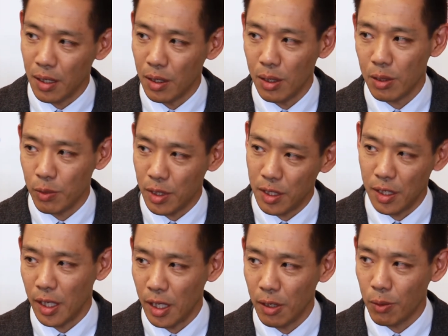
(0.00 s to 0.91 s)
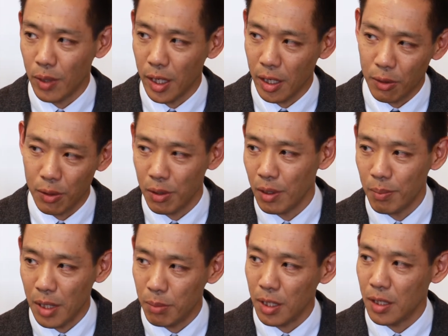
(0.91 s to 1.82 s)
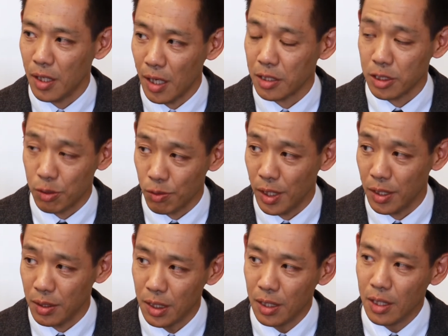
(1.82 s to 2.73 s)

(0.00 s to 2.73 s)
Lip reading: along with the AOI or maybe the X-ray.